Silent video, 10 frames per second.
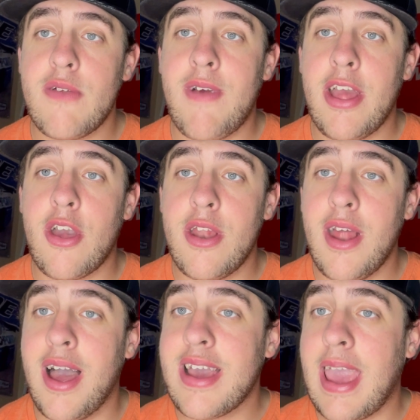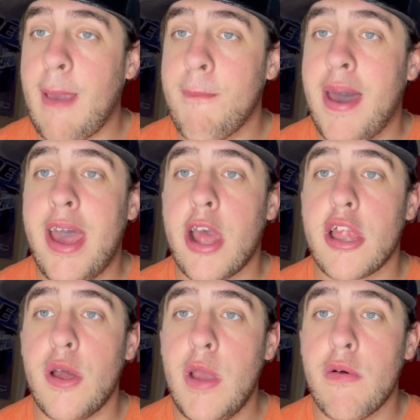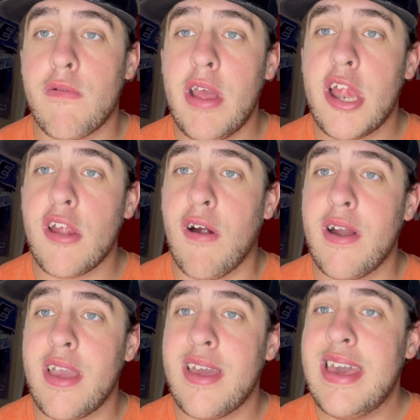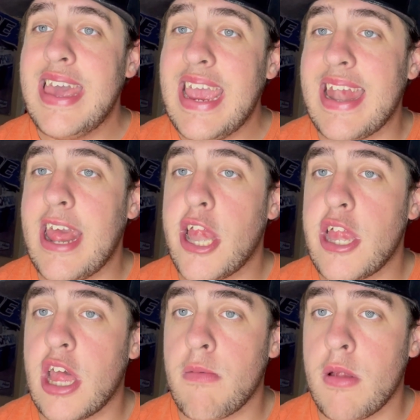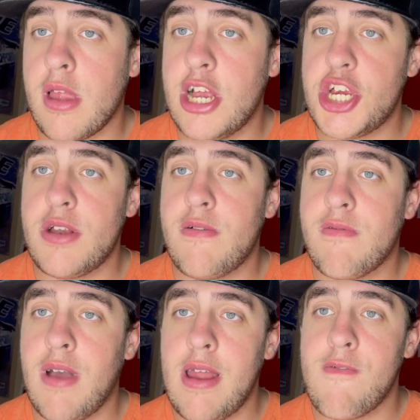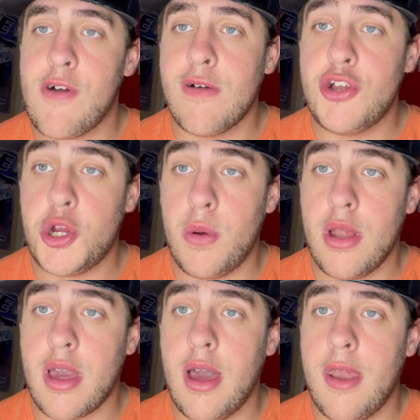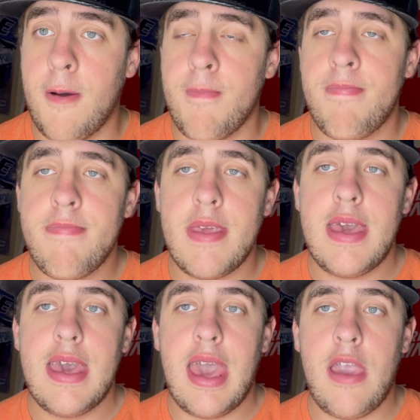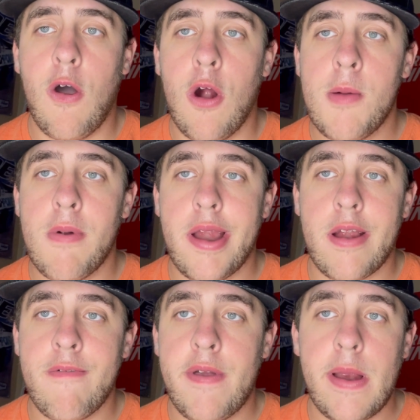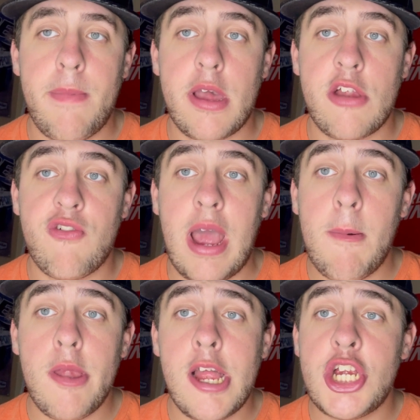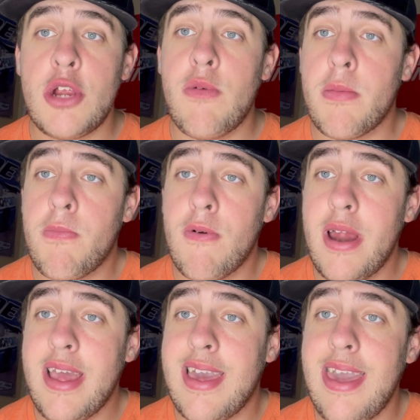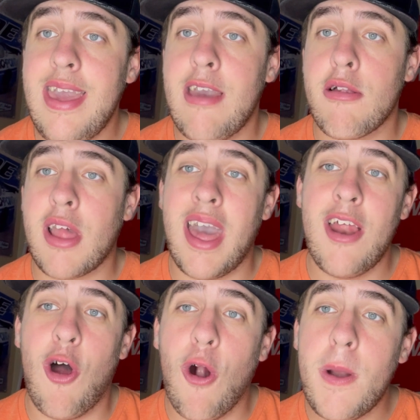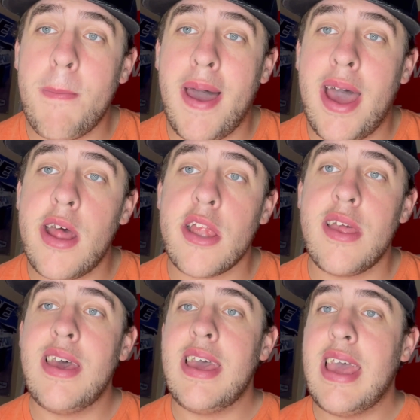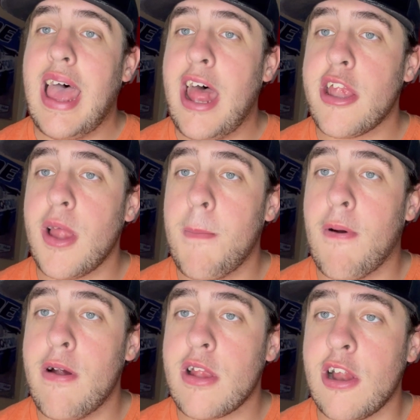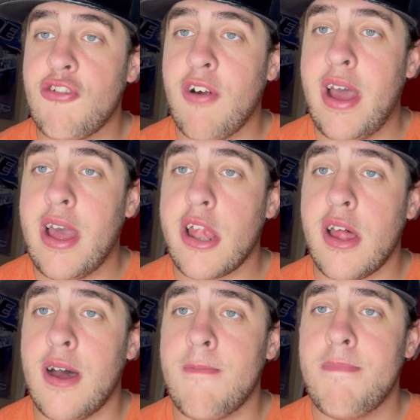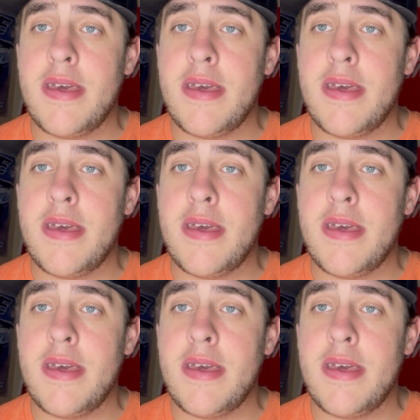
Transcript: that he could not gain back. So he was restarting in the 6th position right in front of Joey Logano. A heartbreaker there because track position was pretty key. It was kind of hard to pass at some parts of the track. So.